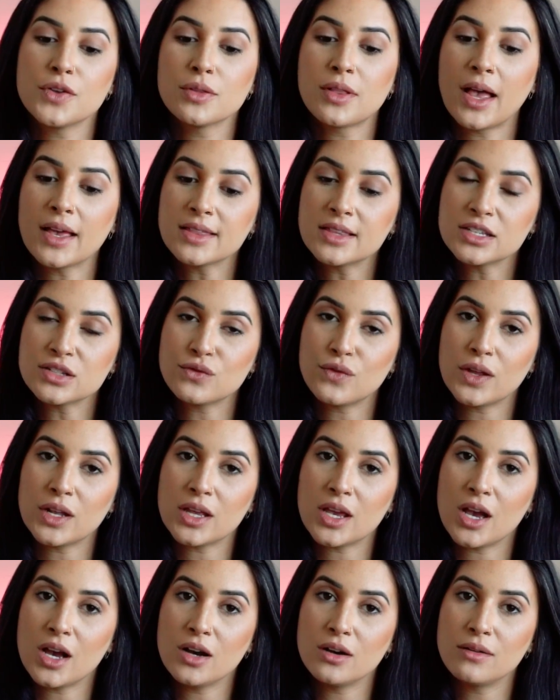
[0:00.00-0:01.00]
you like this
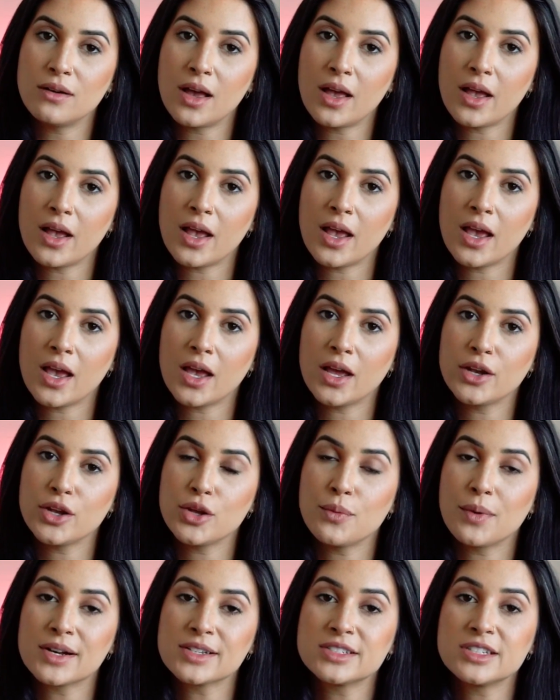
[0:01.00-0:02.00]
video and
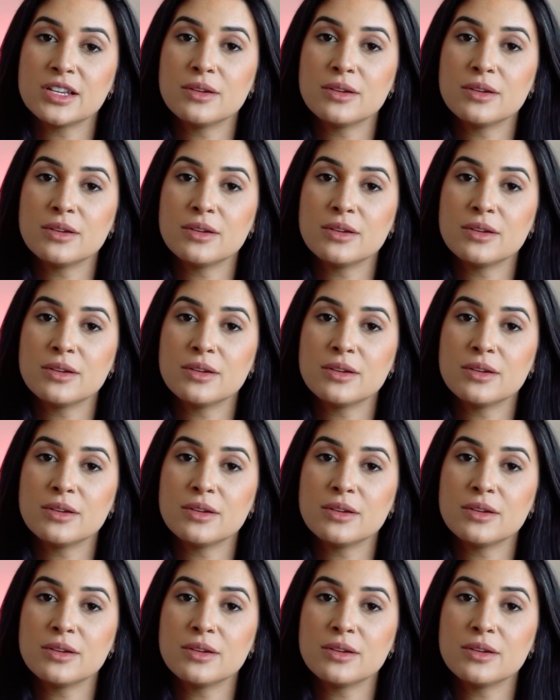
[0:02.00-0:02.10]
you want to